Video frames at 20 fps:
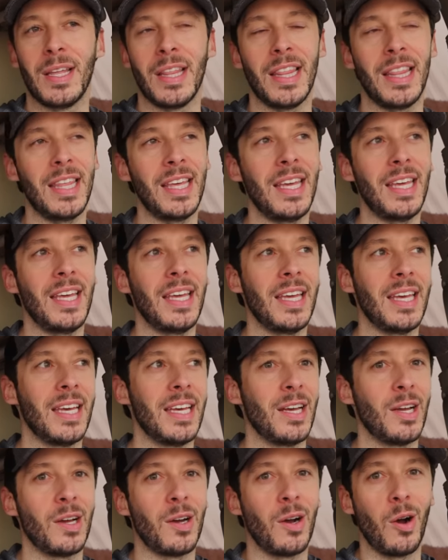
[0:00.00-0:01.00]
The
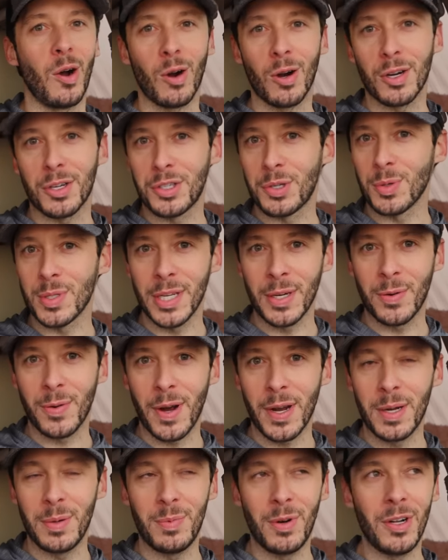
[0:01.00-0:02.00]
arch was
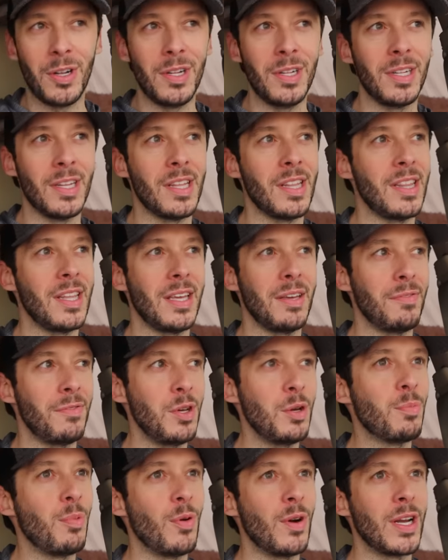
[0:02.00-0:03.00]
incredible, the
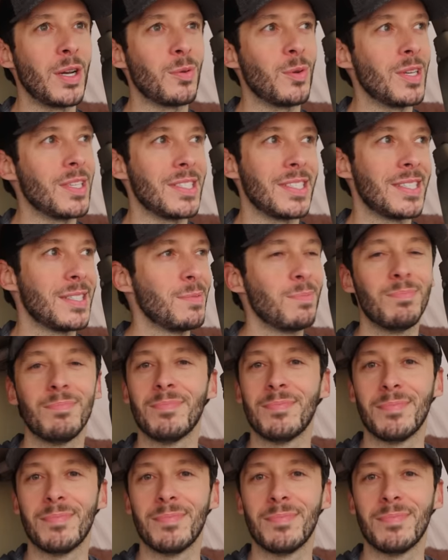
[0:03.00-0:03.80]
viewpoint was